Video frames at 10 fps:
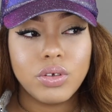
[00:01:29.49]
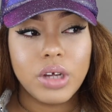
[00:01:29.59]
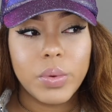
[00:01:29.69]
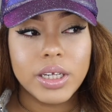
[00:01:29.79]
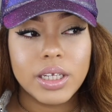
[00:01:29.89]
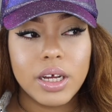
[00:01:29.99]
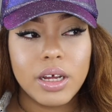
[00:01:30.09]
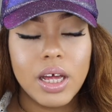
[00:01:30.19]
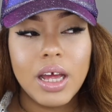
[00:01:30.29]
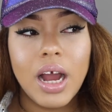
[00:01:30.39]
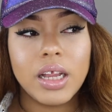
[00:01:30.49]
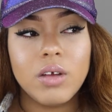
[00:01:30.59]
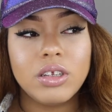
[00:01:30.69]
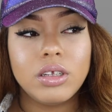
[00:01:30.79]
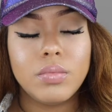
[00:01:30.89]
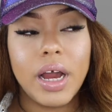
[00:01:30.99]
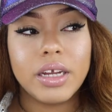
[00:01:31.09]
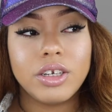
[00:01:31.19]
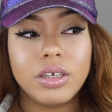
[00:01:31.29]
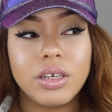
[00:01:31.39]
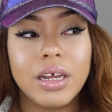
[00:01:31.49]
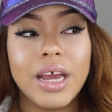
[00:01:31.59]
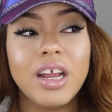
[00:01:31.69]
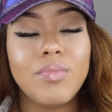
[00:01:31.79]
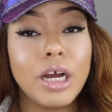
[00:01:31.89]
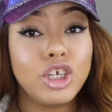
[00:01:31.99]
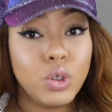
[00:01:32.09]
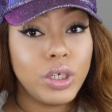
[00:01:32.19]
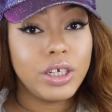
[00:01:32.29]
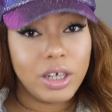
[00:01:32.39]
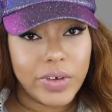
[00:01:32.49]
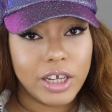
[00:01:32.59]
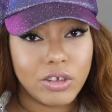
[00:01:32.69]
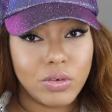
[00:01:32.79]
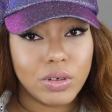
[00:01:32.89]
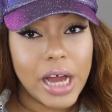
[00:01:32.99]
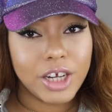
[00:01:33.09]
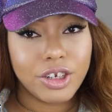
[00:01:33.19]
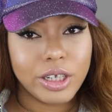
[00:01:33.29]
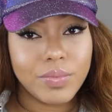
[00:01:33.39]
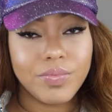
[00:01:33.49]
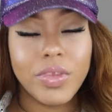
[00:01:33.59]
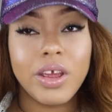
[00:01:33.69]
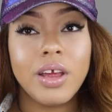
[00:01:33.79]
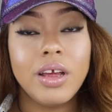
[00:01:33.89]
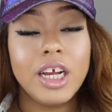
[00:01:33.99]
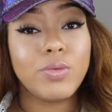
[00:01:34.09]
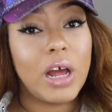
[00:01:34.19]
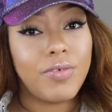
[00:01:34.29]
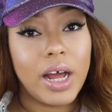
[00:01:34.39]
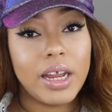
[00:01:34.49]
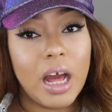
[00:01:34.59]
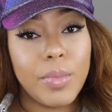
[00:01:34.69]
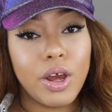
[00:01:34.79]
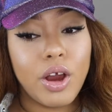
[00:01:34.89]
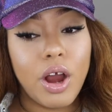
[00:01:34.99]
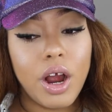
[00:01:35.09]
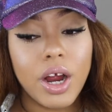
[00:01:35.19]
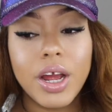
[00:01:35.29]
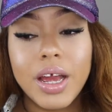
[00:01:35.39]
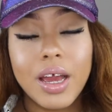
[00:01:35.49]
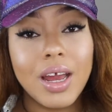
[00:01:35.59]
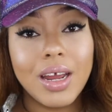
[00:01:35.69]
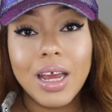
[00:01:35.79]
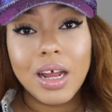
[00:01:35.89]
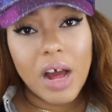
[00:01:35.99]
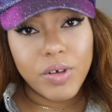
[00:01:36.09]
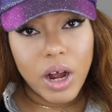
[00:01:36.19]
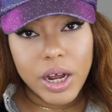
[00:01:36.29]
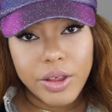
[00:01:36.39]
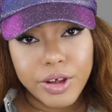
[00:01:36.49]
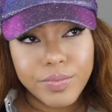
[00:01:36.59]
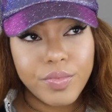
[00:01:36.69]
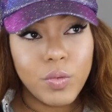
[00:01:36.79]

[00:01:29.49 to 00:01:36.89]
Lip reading: I want to say, I think it was to the end of my junior year of high school, actually, is when I finally got me a car, and he didn't have a car either.